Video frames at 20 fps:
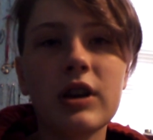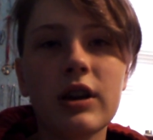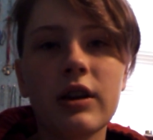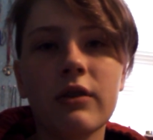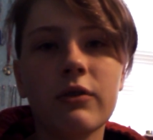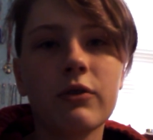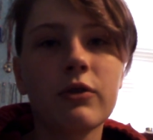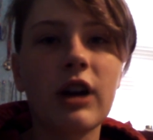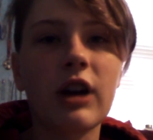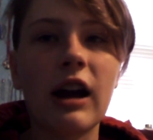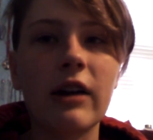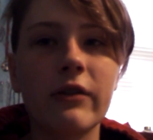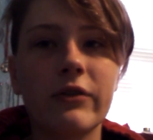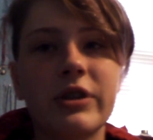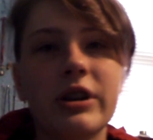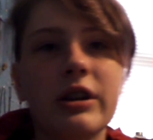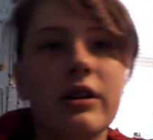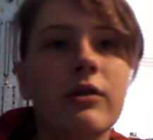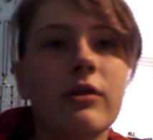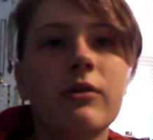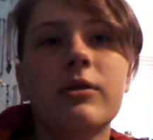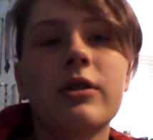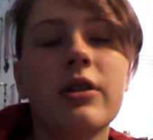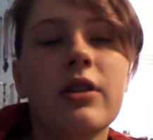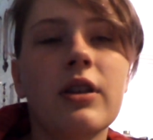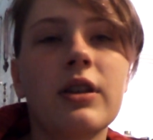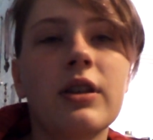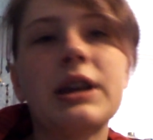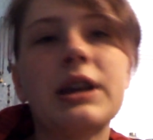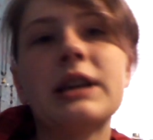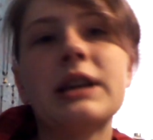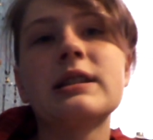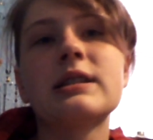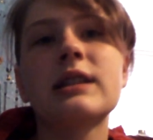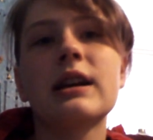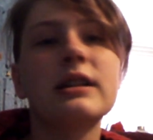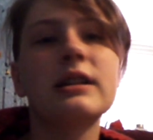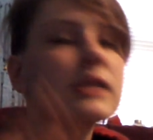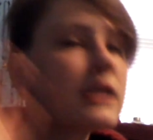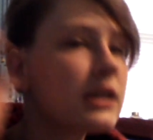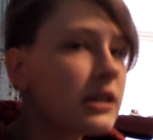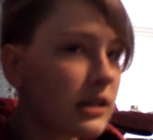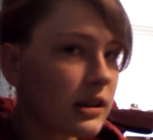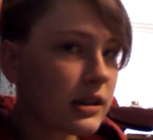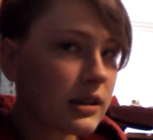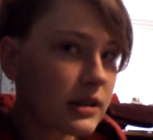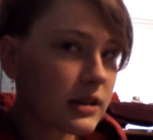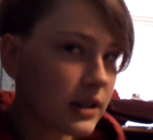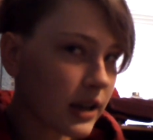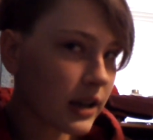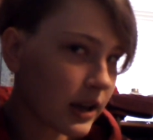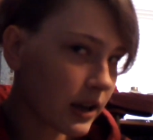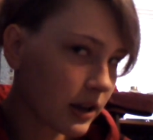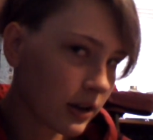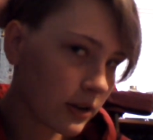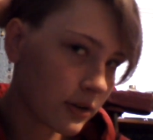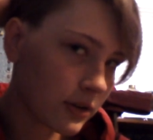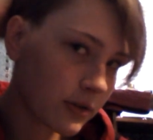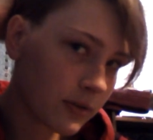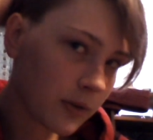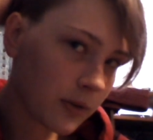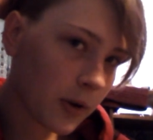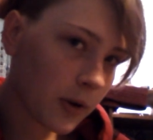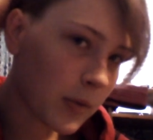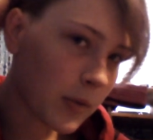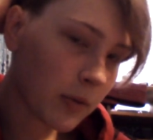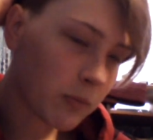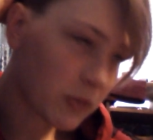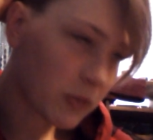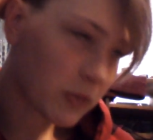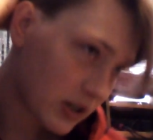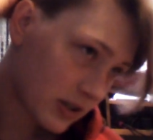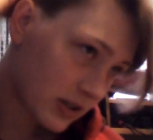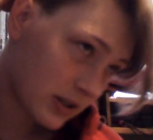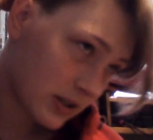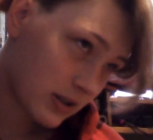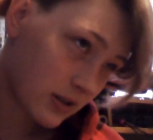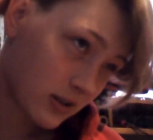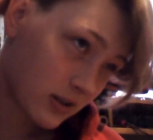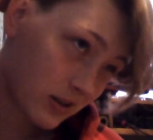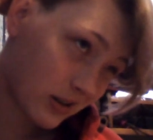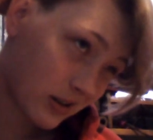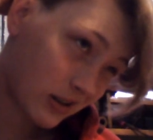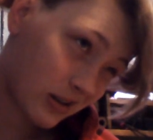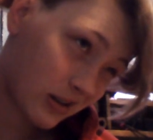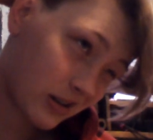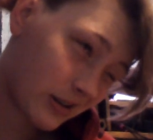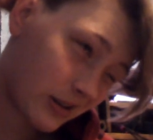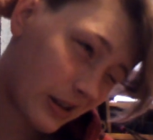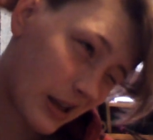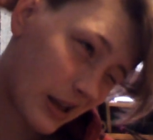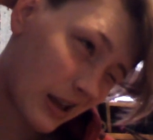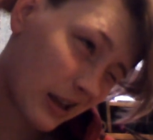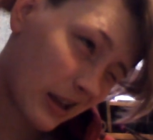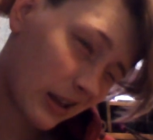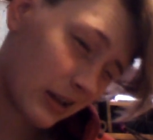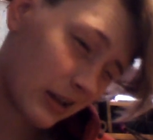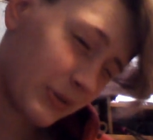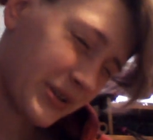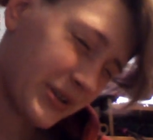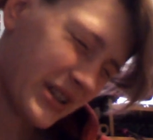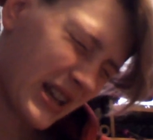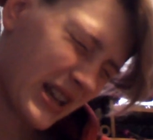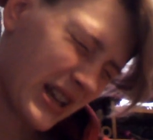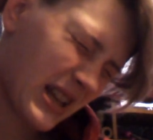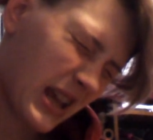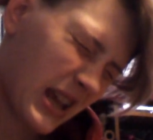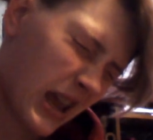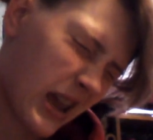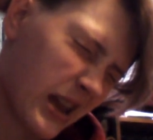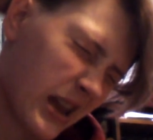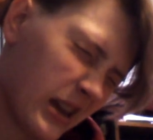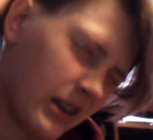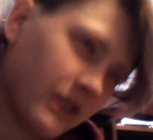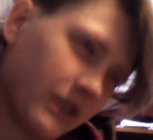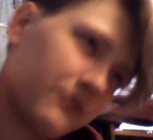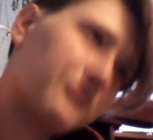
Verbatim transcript: So speaking of crafting, one of the things I did is like, who remembers the thing that was at the